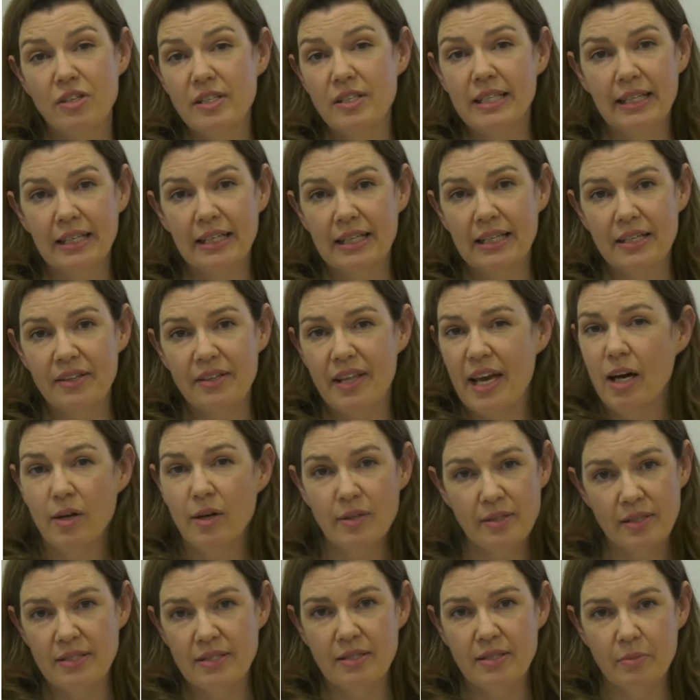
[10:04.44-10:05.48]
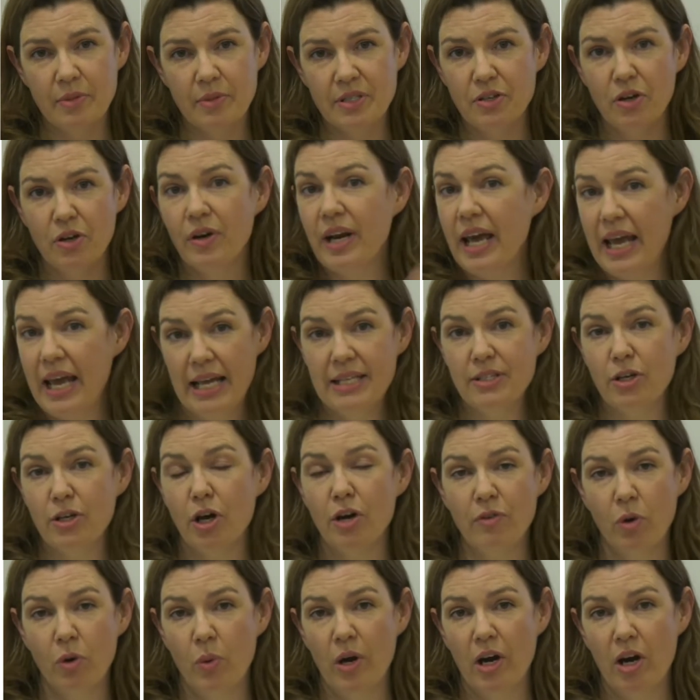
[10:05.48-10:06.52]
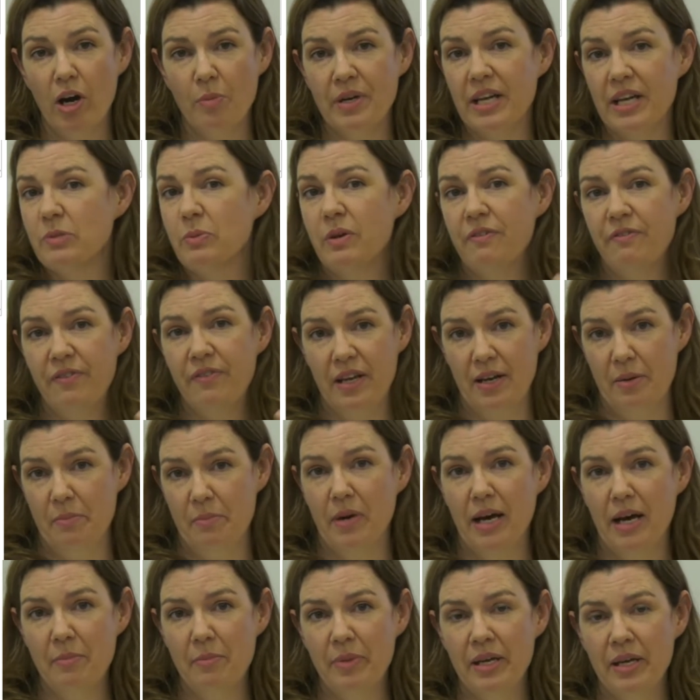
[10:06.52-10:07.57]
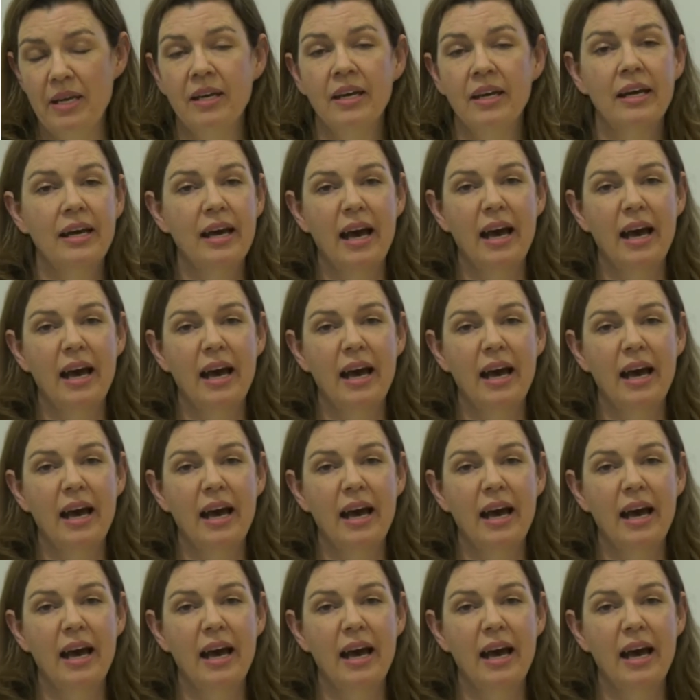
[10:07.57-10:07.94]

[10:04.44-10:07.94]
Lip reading: in New Zealand, the health system was not as overwhelmed as we feared it might be.